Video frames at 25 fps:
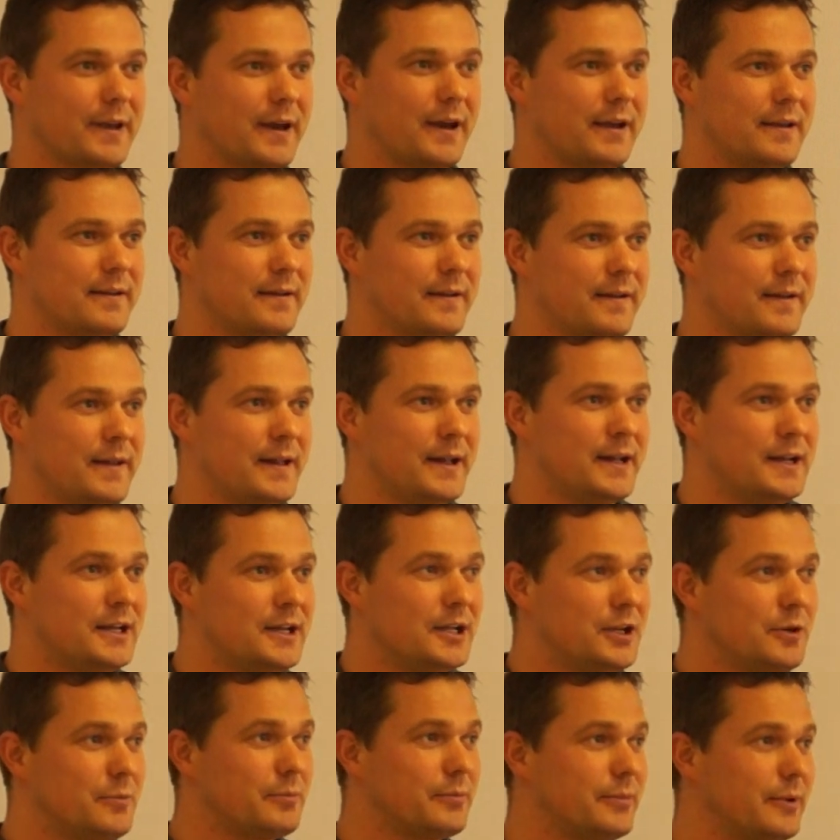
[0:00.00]
Okay?
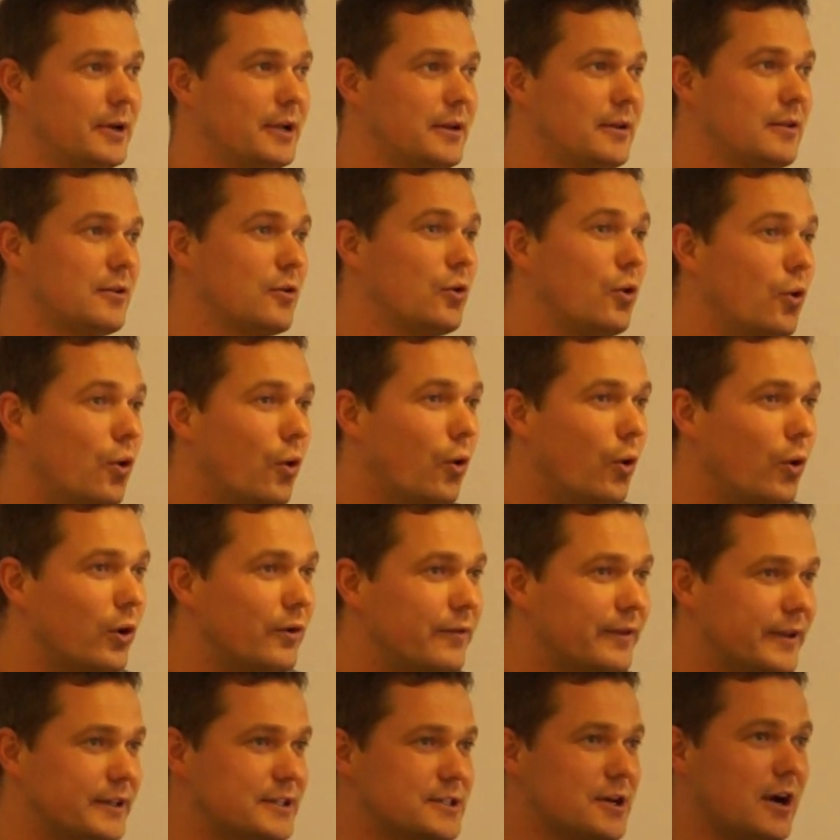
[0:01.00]
But all
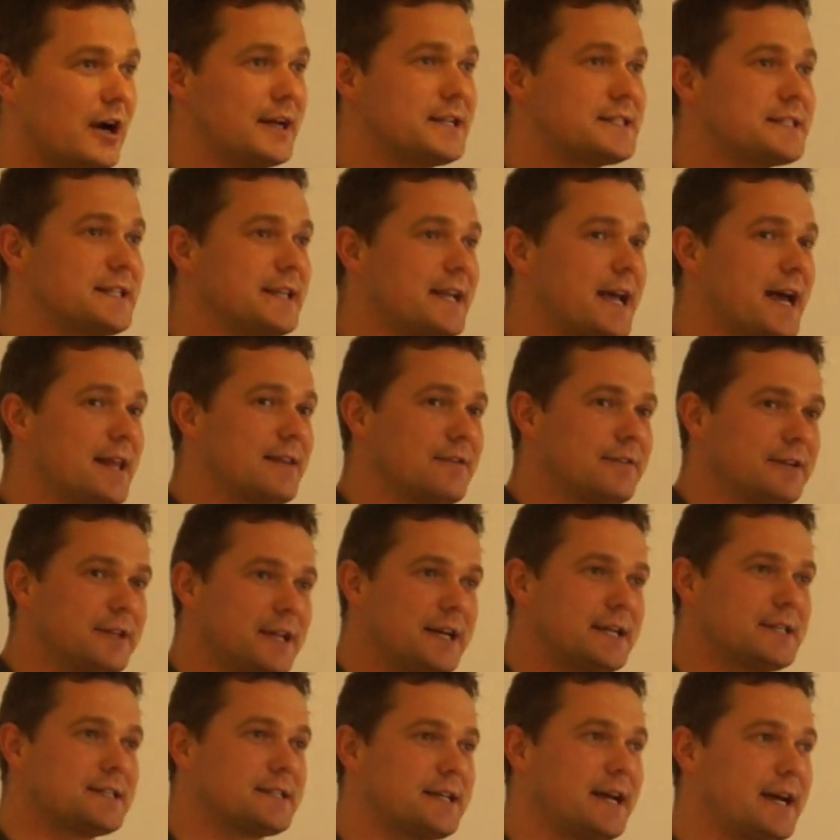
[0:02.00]
of it ties together, and
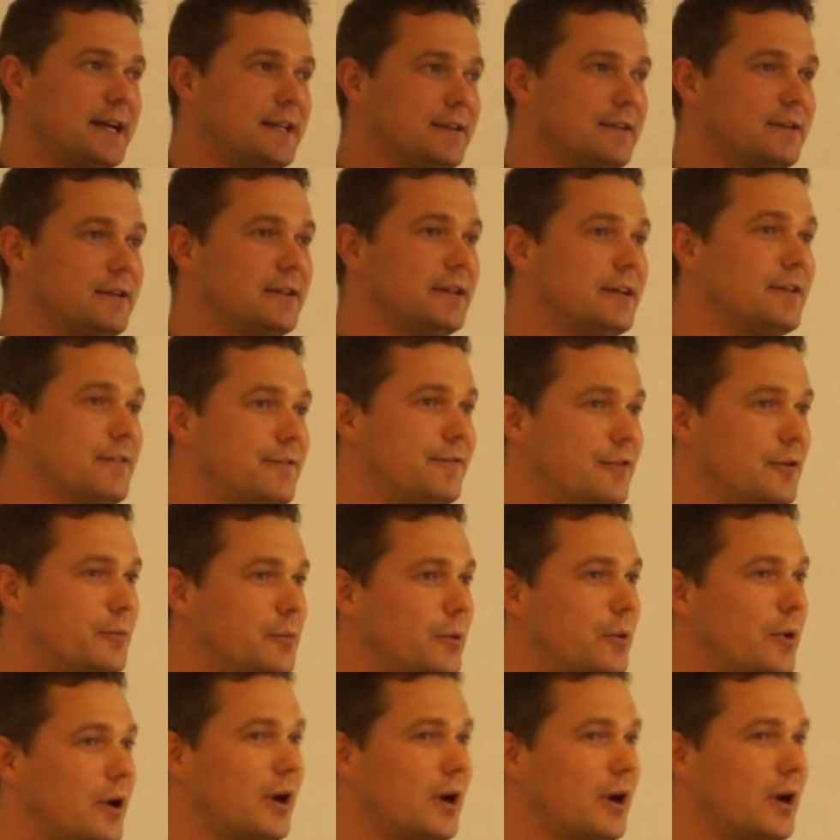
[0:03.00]
they say that in the football